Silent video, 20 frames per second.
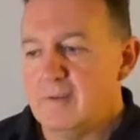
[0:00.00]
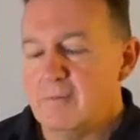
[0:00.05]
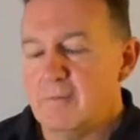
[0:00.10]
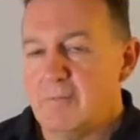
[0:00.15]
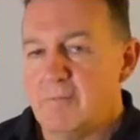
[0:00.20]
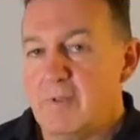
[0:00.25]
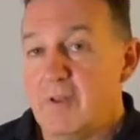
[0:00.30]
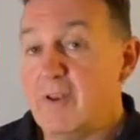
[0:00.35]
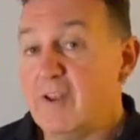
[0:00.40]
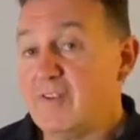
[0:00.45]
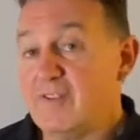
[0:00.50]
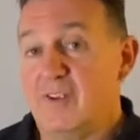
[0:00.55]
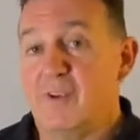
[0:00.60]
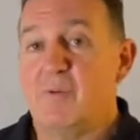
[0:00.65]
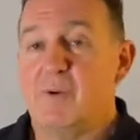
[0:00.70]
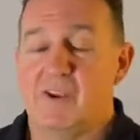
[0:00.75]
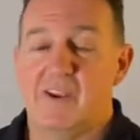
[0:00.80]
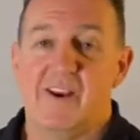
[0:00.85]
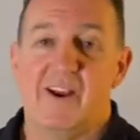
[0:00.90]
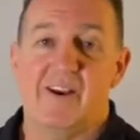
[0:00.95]
The next
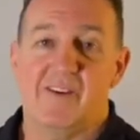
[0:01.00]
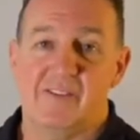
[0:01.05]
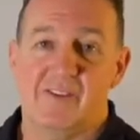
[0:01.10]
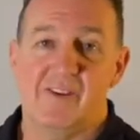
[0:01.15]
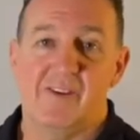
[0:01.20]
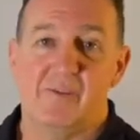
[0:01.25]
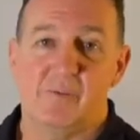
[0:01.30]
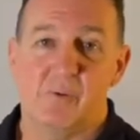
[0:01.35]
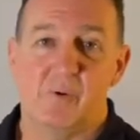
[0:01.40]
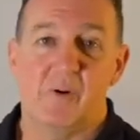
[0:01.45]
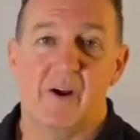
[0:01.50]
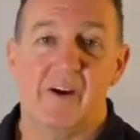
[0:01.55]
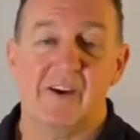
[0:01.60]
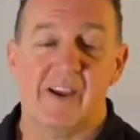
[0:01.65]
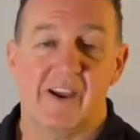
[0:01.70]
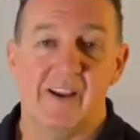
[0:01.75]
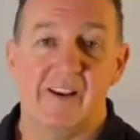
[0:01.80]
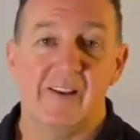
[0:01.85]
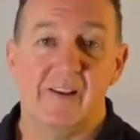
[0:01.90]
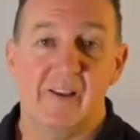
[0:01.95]
thing we can ask is, well,
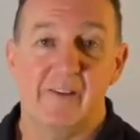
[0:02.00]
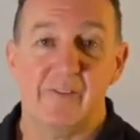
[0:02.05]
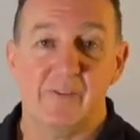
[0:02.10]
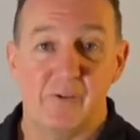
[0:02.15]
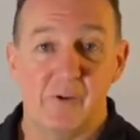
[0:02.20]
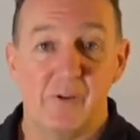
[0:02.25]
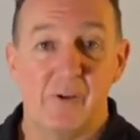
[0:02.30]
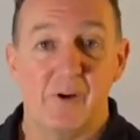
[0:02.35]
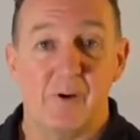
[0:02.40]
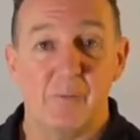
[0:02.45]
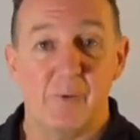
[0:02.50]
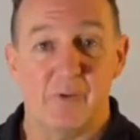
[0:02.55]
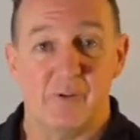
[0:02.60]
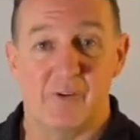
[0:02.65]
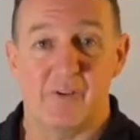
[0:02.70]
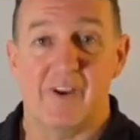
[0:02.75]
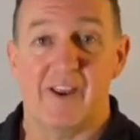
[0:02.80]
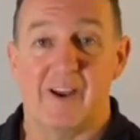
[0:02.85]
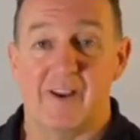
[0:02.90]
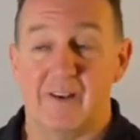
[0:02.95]
okay, let's do the
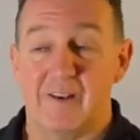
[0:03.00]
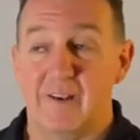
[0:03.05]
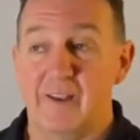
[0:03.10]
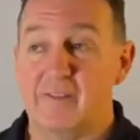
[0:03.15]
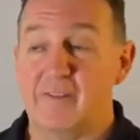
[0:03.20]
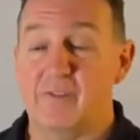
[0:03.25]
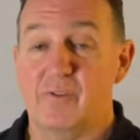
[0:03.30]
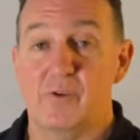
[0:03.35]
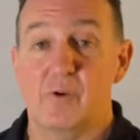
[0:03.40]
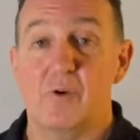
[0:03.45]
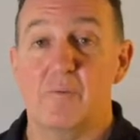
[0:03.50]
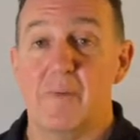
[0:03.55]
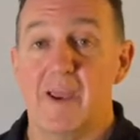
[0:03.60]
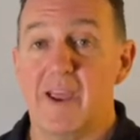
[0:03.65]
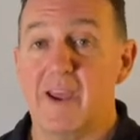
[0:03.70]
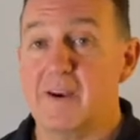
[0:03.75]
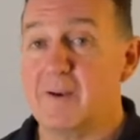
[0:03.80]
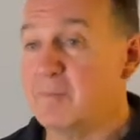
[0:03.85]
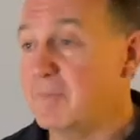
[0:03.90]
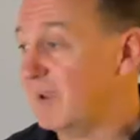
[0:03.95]
opposite now. Let's zoom
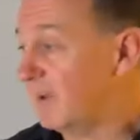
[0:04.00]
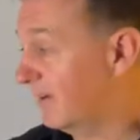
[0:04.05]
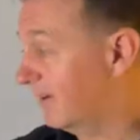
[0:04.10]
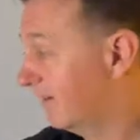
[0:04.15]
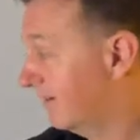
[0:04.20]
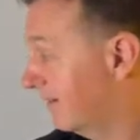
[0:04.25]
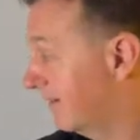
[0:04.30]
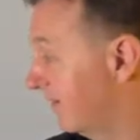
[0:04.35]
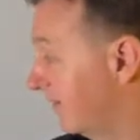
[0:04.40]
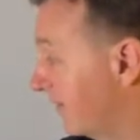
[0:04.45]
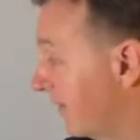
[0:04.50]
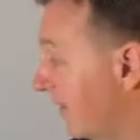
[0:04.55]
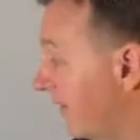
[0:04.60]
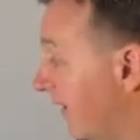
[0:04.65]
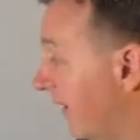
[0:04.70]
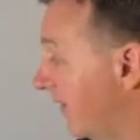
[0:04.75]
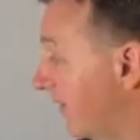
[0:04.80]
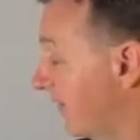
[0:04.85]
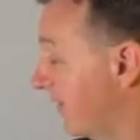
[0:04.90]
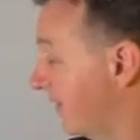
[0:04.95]
out a bit. So
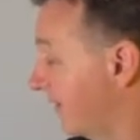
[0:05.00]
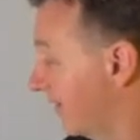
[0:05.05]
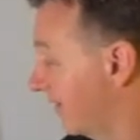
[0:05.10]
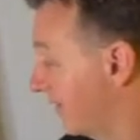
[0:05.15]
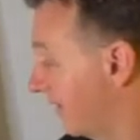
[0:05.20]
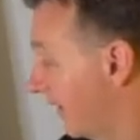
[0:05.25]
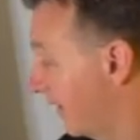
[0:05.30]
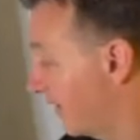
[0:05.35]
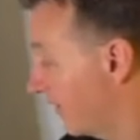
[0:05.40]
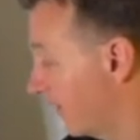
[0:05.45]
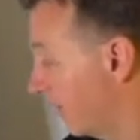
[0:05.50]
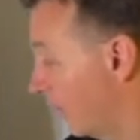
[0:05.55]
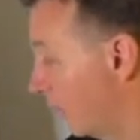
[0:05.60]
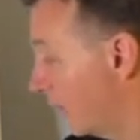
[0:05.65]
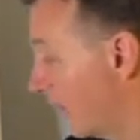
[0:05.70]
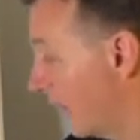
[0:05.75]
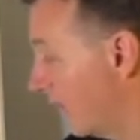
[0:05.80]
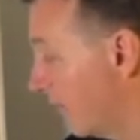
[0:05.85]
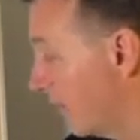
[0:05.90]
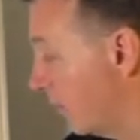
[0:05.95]
let's
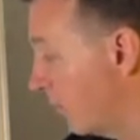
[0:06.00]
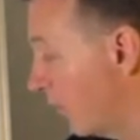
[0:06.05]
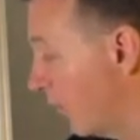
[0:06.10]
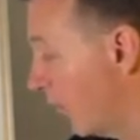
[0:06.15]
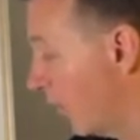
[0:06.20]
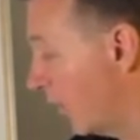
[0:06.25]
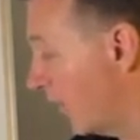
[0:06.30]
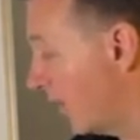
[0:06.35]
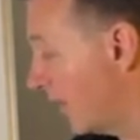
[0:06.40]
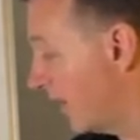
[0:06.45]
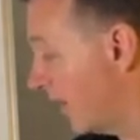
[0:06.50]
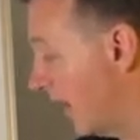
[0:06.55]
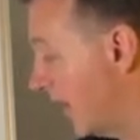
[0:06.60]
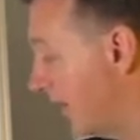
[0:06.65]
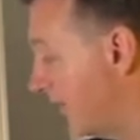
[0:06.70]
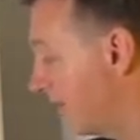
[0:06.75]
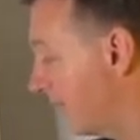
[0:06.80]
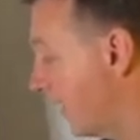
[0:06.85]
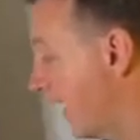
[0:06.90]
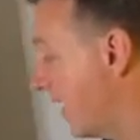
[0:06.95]
look at the broader
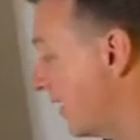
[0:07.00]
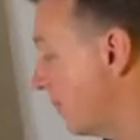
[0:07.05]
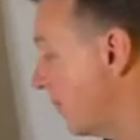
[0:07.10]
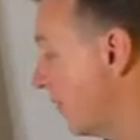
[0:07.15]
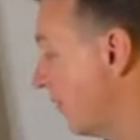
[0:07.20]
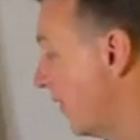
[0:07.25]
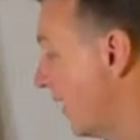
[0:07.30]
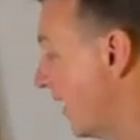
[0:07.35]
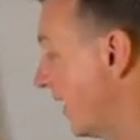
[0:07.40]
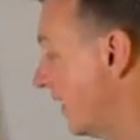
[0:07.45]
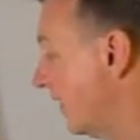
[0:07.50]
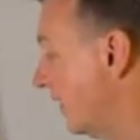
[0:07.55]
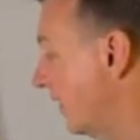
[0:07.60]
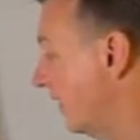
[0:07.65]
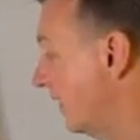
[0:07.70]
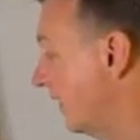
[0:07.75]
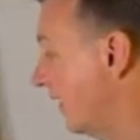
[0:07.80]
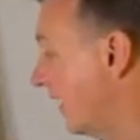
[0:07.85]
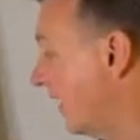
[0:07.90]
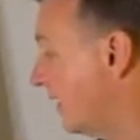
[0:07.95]
landscape
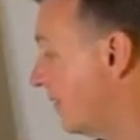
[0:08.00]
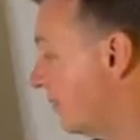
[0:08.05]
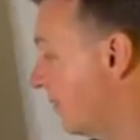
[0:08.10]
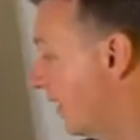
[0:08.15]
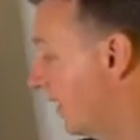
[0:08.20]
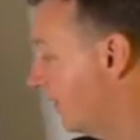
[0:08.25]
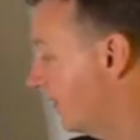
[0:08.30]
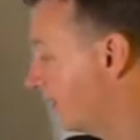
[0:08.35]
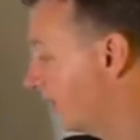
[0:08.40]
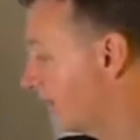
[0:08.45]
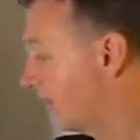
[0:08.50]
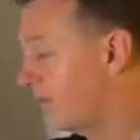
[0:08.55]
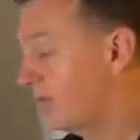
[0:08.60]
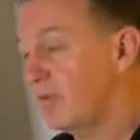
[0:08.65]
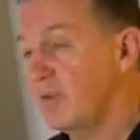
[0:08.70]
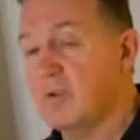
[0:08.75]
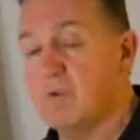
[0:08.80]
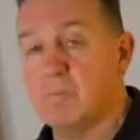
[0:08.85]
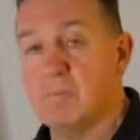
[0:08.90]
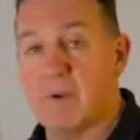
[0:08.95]
around, and so
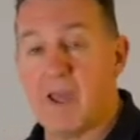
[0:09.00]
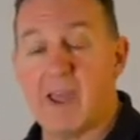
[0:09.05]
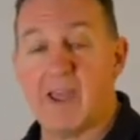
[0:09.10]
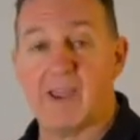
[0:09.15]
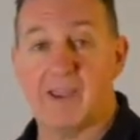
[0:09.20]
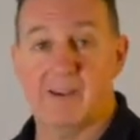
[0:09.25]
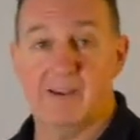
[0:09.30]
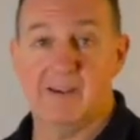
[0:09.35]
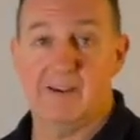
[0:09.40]
zoom back,